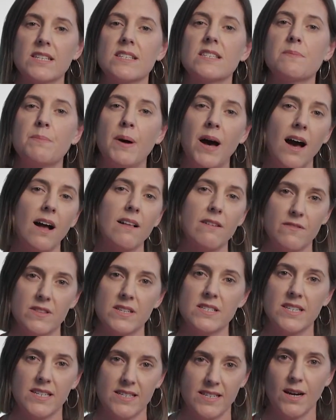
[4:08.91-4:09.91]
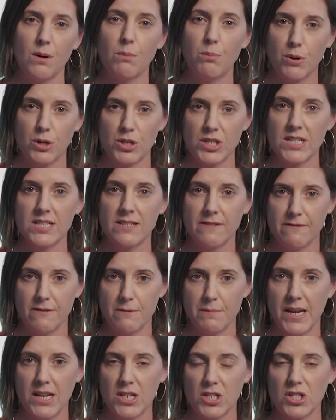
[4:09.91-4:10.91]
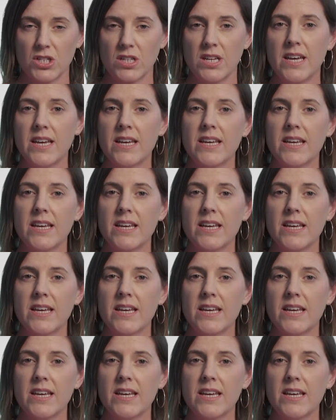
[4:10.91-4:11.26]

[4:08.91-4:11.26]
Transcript: It is part of the detailed project information,